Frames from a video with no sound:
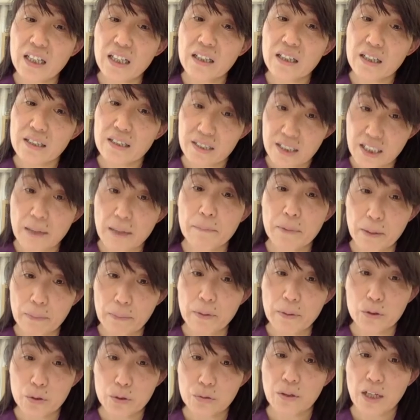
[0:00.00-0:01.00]
and some
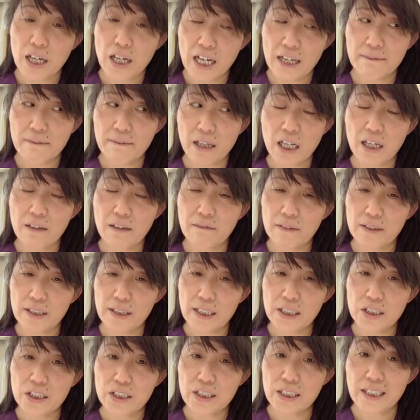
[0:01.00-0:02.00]
people do have an
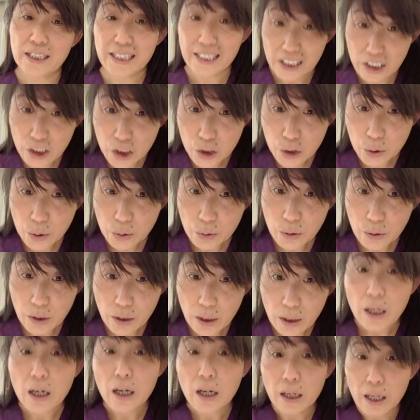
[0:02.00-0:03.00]
ovulation issue,
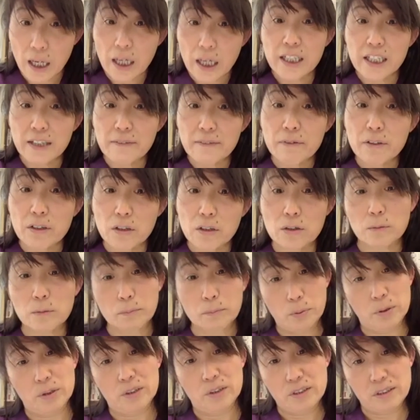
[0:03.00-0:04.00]
and I'll give a little
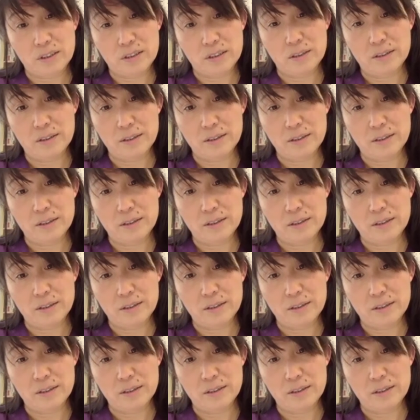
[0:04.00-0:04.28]
push.